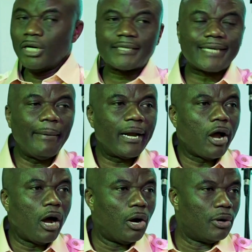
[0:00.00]
You just come
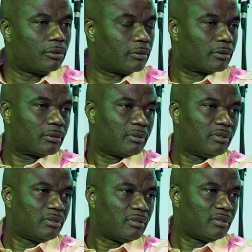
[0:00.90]
and go.
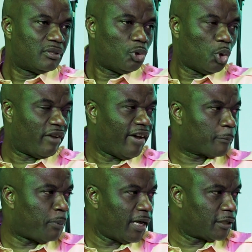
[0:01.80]

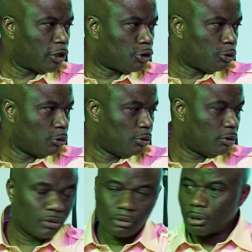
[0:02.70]
Whatever it pleases
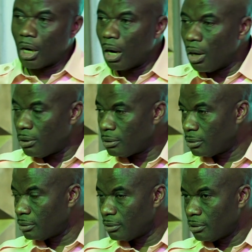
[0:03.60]
you.
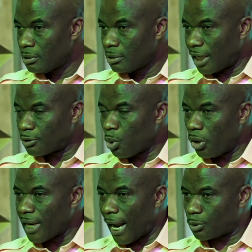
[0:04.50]
No. Doesn't
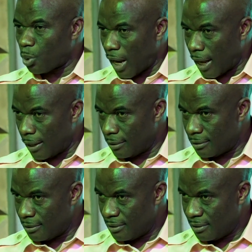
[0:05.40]
work that way.
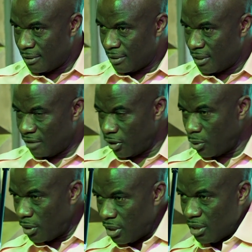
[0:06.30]

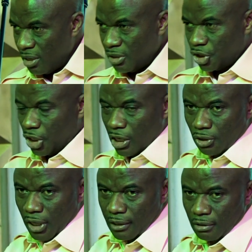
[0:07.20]
Even
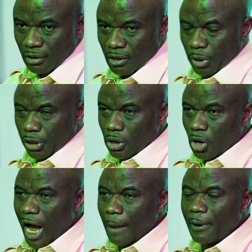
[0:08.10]
children, when you
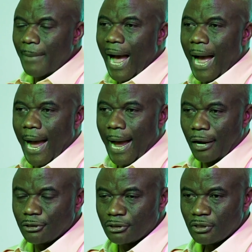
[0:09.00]
grow up in my
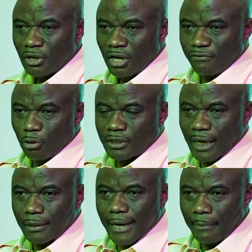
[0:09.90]
house, if you
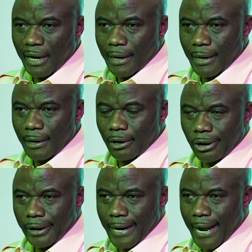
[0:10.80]
start coming in
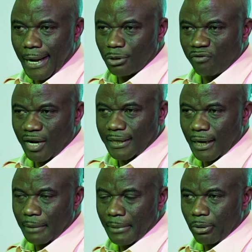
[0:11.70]
and going out
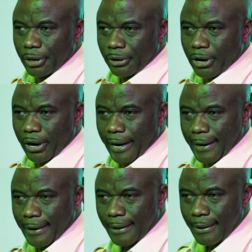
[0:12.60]
without telling me where you're
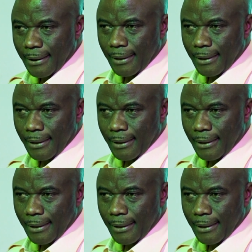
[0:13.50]
going,